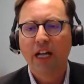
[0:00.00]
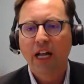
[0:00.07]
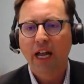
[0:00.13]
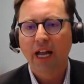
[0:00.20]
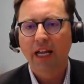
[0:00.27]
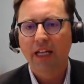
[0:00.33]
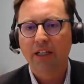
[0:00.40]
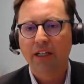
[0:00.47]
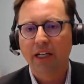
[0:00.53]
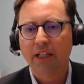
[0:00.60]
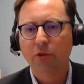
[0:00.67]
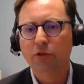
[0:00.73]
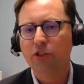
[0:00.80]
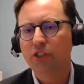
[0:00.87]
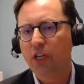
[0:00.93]
and I
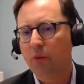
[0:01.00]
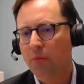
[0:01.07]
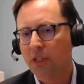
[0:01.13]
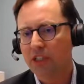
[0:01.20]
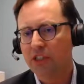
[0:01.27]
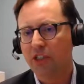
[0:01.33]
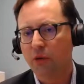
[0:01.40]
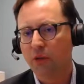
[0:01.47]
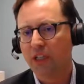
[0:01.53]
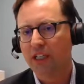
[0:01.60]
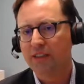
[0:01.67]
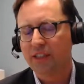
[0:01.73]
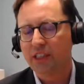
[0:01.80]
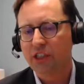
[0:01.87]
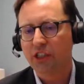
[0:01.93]
know just how much an
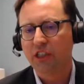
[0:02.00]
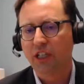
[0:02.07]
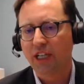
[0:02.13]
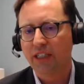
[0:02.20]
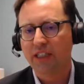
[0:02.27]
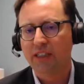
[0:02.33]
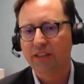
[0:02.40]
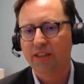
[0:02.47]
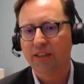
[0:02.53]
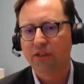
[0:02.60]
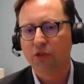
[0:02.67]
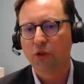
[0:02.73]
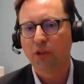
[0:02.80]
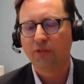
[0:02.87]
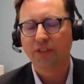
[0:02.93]
organization like this that
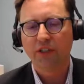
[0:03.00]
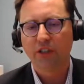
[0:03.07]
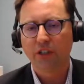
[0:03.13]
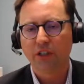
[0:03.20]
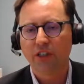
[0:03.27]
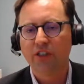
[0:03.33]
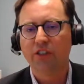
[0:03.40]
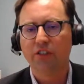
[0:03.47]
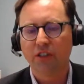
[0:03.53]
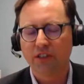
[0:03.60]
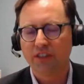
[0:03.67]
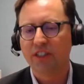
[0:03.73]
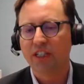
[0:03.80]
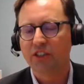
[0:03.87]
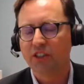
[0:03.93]
sort of encourages a
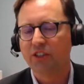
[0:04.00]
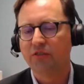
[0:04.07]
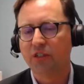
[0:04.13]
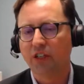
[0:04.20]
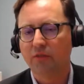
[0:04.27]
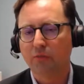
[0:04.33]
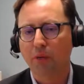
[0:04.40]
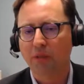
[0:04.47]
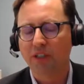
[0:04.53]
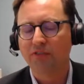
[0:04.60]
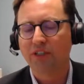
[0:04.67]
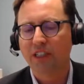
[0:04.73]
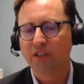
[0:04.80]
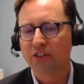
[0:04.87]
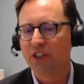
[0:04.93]
discussion of public
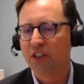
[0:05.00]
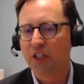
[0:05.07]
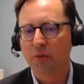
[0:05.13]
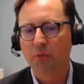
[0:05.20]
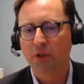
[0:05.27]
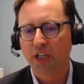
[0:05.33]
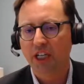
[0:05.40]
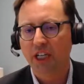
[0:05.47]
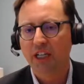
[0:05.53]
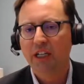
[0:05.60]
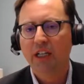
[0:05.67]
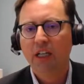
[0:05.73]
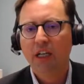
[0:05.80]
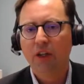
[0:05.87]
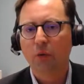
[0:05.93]
affairs in the community,
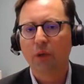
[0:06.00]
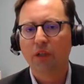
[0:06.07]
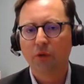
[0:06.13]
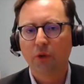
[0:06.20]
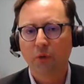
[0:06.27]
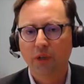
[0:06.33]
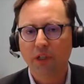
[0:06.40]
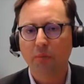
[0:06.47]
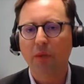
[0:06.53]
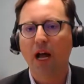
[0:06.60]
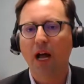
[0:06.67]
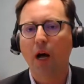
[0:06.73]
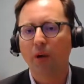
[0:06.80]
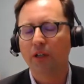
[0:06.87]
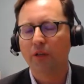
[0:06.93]
the real
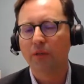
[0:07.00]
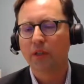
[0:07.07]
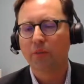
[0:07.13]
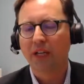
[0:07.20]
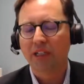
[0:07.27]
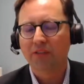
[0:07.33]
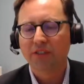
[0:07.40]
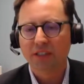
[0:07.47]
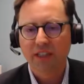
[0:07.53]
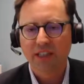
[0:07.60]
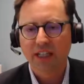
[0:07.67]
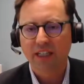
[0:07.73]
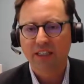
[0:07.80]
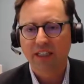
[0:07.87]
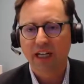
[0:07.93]
power and the real benefit
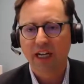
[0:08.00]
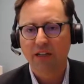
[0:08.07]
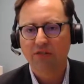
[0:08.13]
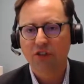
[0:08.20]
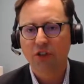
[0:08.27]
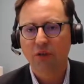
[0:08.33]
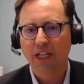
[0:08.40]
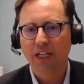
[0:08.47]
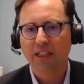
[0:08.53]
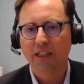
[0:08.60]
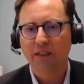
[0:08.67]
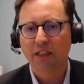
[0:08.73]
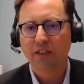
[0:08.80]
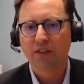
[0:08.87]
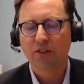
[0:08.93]
that can have. So again,
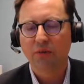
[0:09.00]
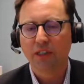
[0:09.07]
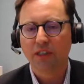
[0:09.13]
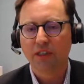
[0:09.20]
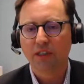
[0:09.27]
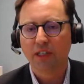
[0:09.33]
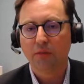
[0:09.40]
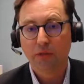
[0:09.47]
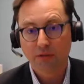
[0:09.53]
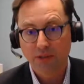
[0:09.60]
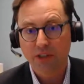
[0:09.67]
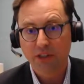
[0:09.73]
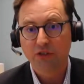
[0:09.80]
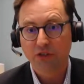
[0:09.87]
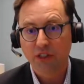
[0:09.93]
it's a real
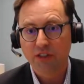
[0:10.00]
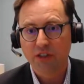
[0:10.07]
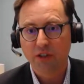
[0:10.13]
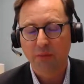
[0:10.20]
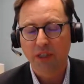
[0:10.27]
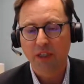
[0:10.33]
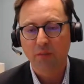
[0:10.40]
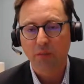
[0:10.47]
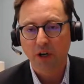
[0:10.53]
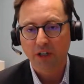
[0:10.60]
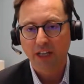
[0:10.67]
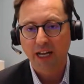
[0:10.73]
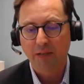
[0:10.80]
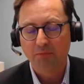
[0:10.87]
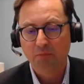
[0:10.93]
privilege for us to be part of that.